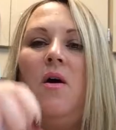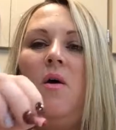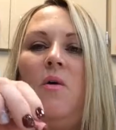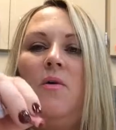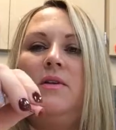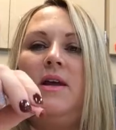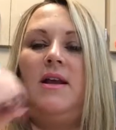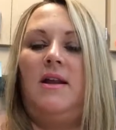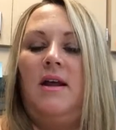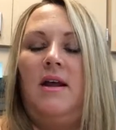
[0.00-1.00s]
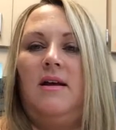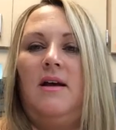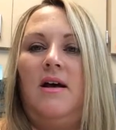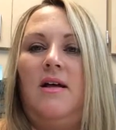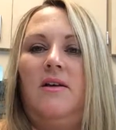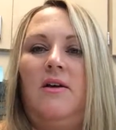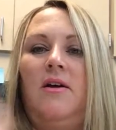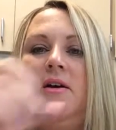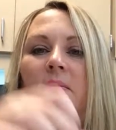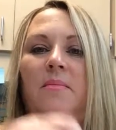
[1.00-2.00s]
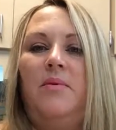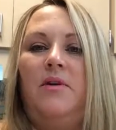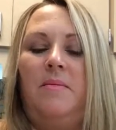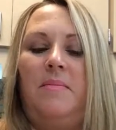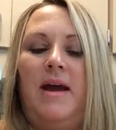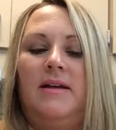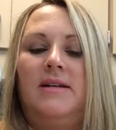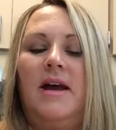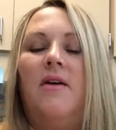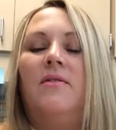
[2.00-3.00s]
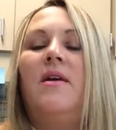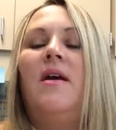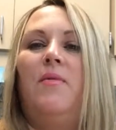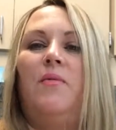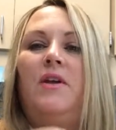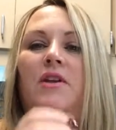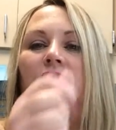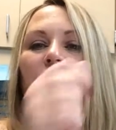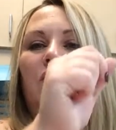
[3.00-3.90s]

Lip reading: Hold it, color, put it back down. When you